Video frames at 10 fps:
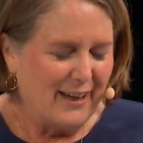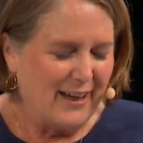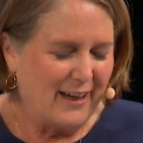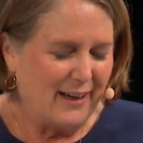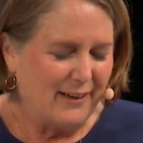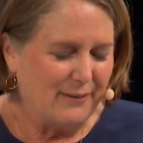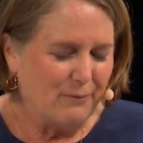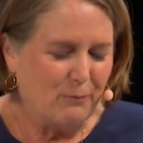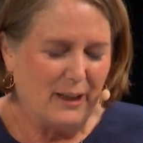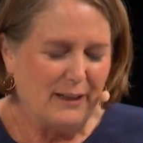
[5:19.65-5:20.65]

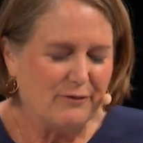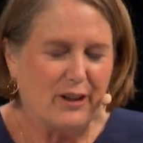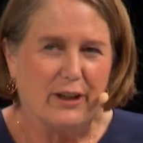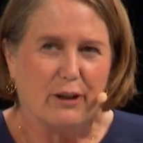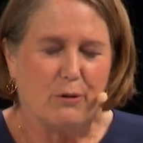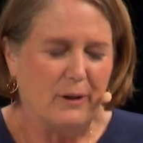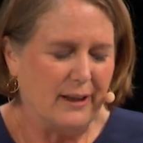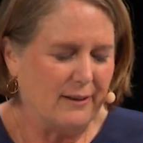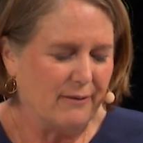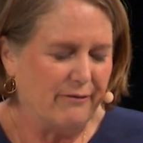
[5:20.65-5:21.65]
And we lived on a
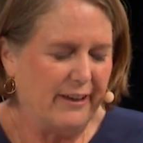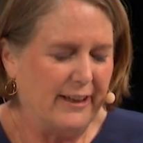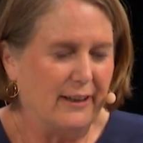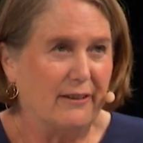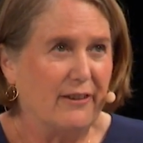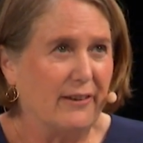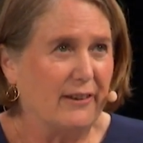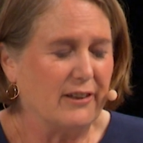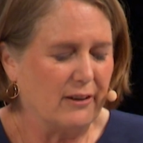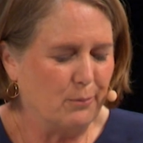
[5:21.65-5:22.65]
creek that fed into
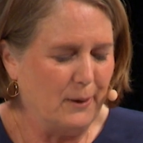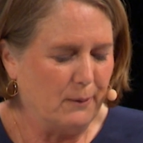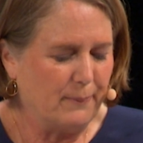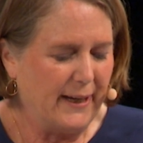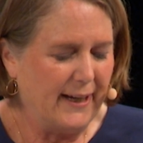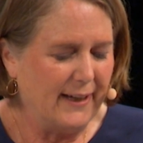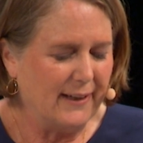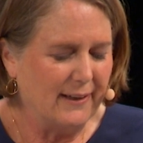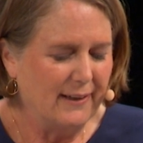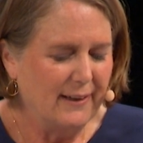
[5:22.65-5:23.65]
the Chesapeake
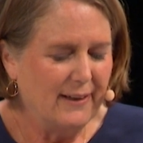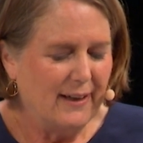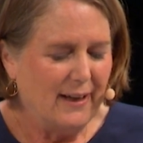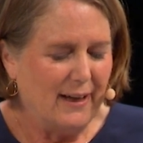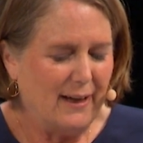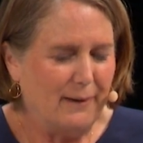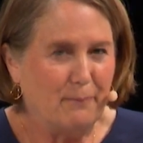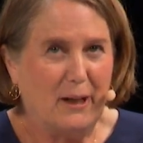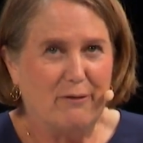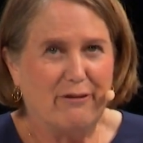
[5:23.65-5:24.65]
Bay.
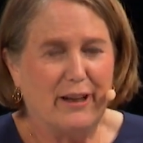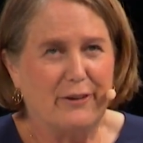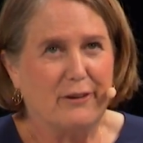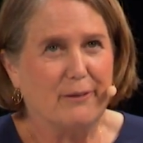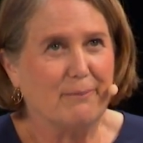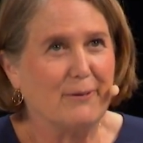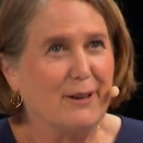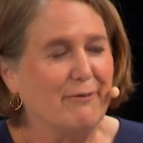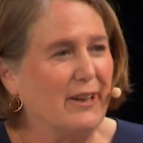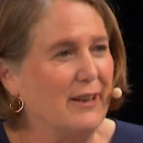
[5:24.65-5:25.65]
And my father
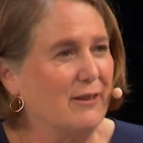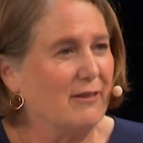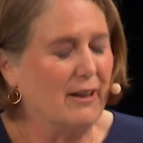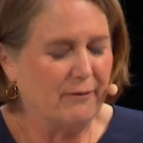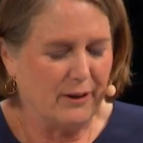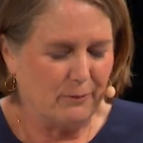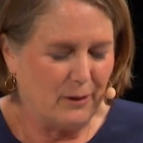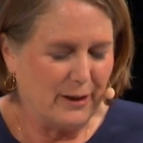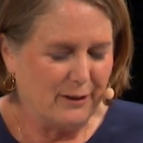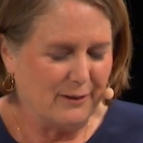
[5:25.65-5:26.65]
conveyed his love of the
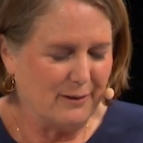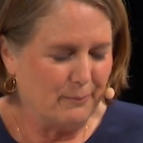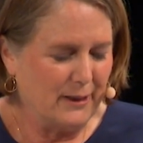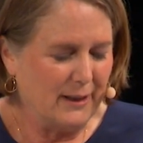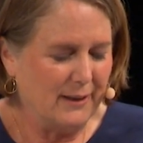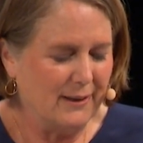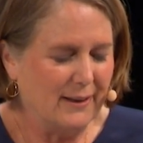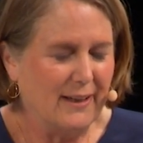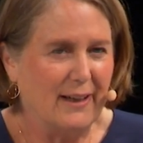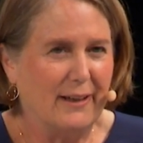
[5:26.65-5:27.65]
water to me.
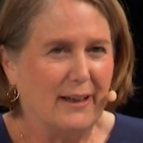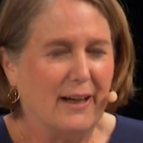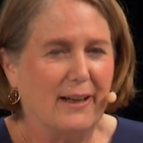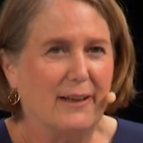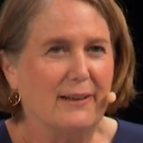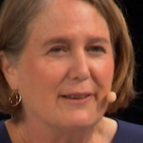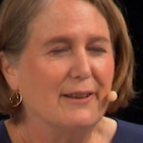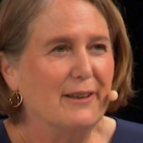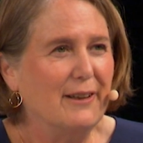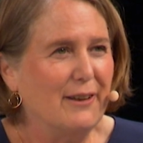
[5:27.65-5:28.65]
And I
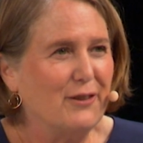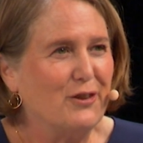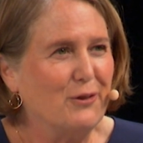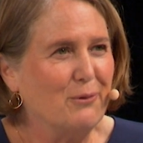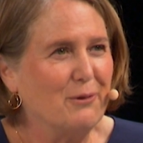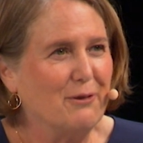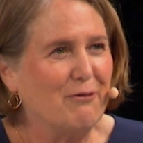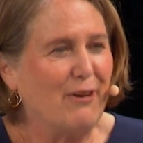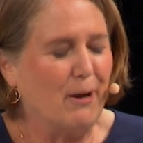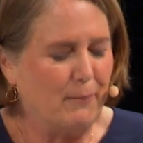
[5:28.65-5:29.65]
soon
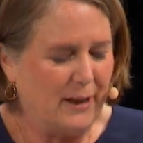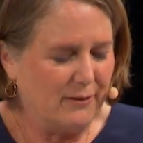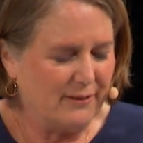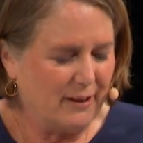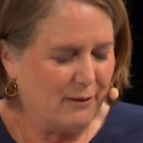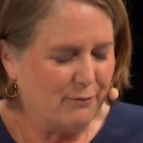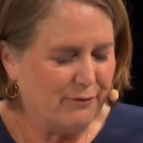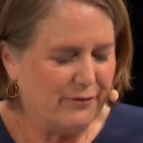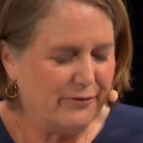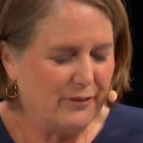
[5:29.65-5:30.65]
found
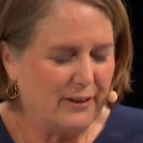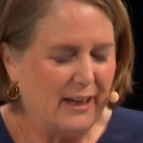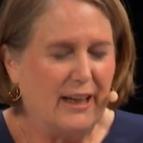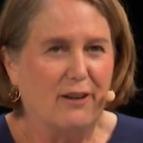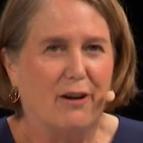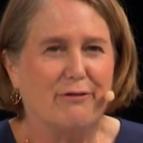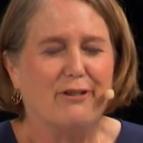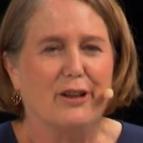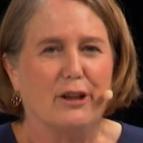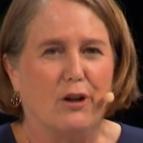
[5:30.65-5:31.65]
myself taking off
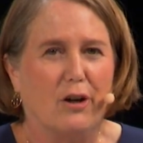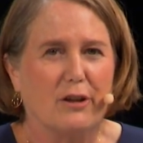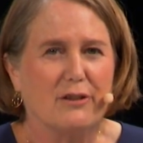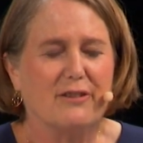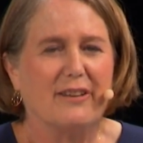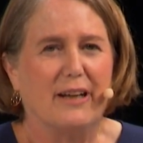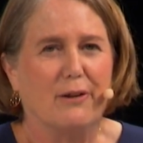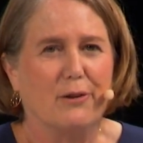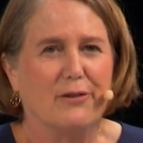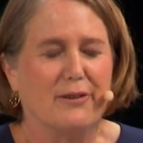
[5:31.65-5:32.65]
on long
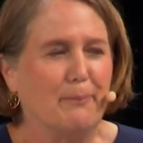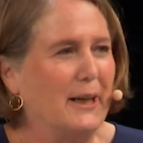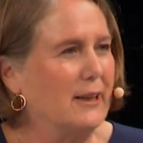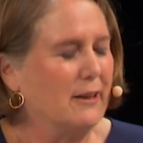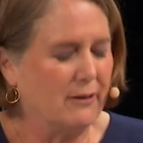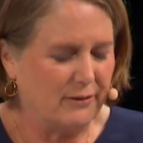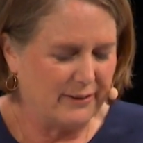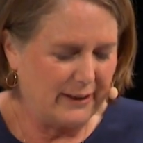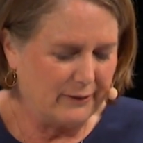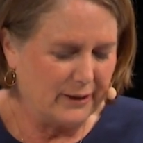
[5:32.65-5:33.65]
sails in my little
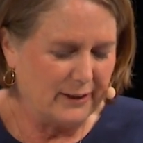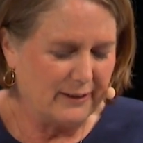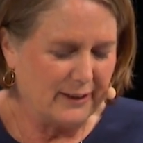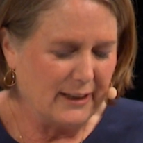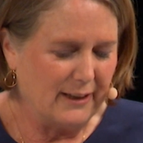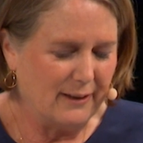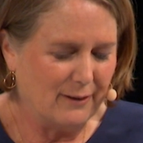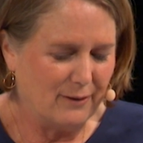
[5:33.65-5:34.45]
sailing dinghy.